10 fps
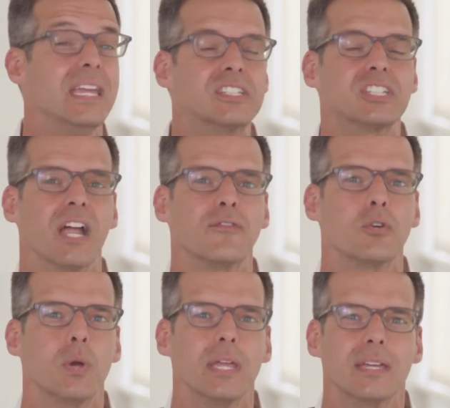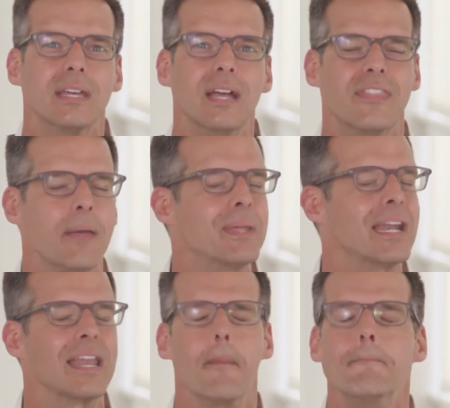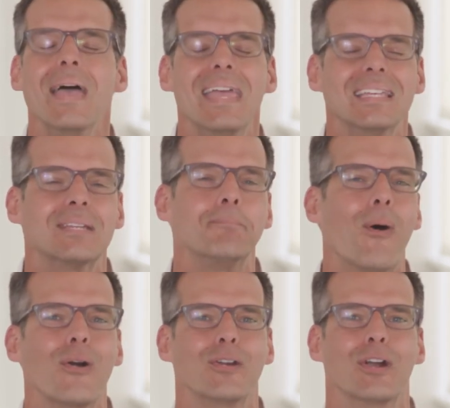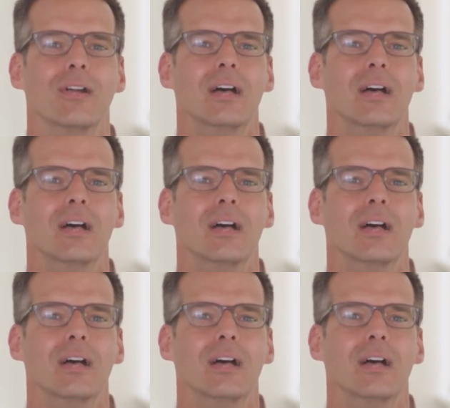each and every week. They've been an amazing partner.